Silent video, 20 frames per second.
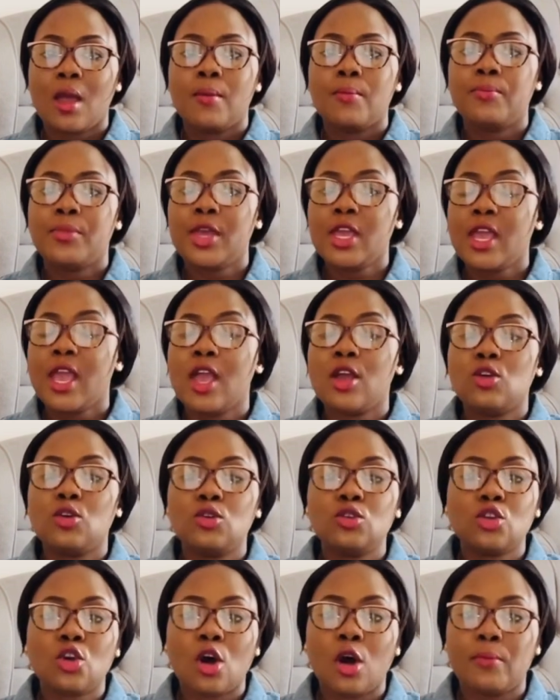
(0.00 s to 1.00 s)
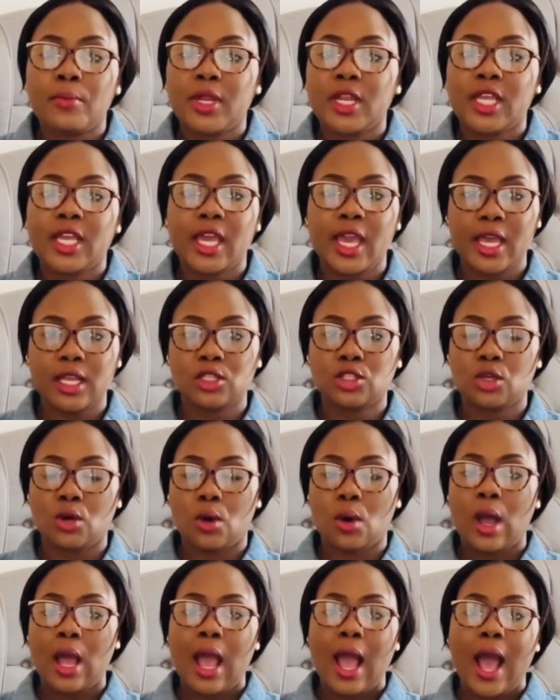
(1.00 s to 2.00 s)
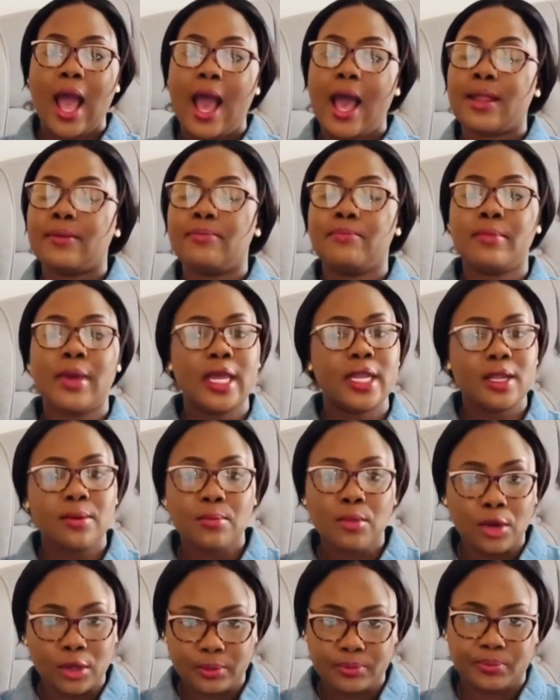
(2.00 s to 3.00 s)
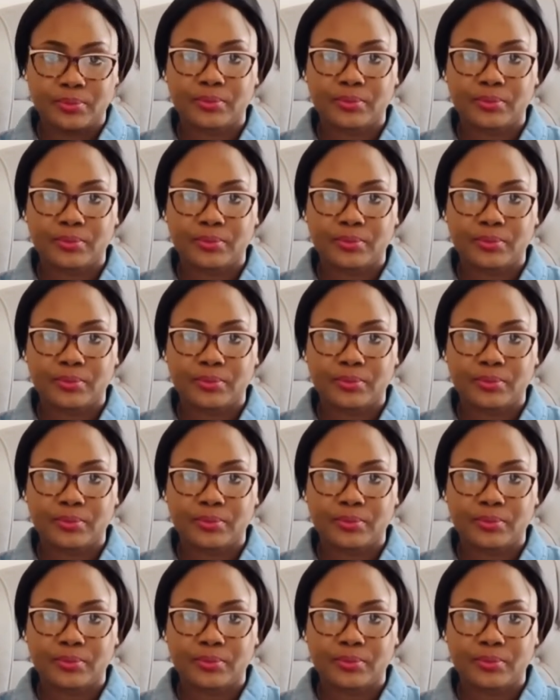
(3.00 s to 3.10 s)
be a good communicator, and many more.